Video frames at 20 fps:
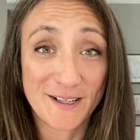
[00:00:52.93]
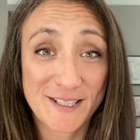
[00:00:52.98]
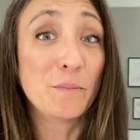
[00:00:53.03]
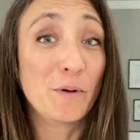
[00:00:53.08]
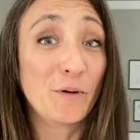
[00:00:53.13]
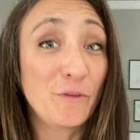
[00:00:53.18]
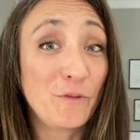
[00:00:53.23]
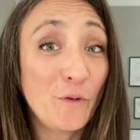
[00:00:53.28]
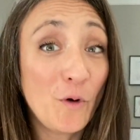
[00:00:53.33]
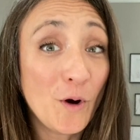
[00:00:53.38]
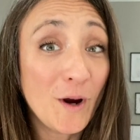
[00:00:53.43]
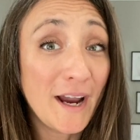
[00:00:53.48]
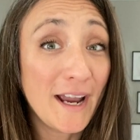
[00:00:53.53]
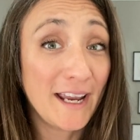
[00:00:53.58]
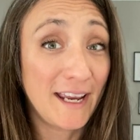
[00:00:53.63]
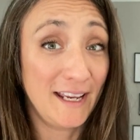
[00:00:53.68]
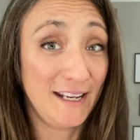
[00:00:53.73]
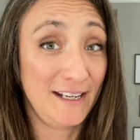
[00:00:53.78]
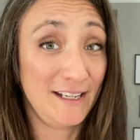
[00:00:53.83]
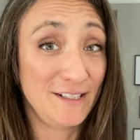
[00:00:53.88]
Before I
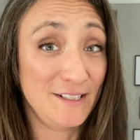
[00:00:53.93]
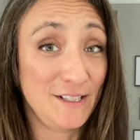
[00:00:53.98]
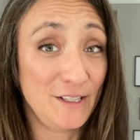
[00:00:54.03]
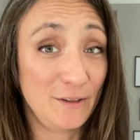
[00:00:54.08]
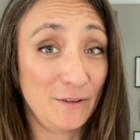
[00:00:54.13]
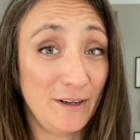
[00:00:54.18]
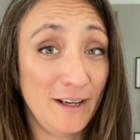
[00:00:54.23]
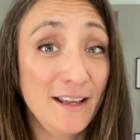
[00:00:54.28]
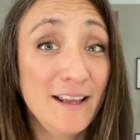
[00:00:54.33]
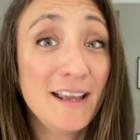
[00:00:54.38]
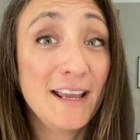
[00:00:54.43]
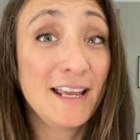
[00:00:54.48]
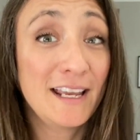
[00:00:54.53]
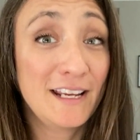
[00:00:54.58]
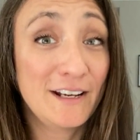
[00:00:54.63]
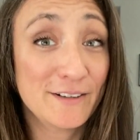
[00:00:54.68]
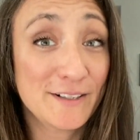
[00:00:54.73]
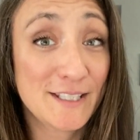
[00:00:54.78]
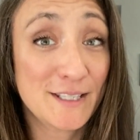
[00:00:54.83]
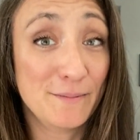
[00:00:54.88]
get into it,
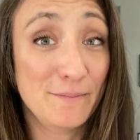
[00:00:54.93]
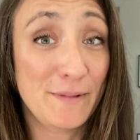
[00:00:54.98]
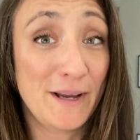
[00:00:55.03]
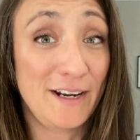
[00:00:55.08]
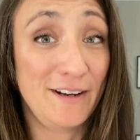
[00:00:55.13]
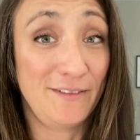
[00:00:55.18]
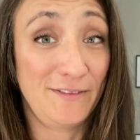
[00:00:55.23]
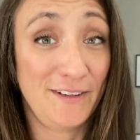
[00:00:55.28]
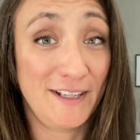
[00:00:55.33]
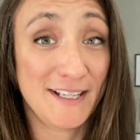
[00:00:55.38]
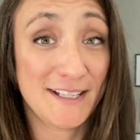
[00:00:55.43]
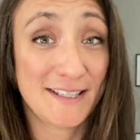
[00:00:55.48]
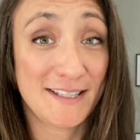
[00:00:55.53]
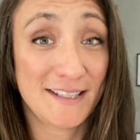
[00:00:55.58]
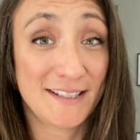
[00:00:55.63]
here's some benefits.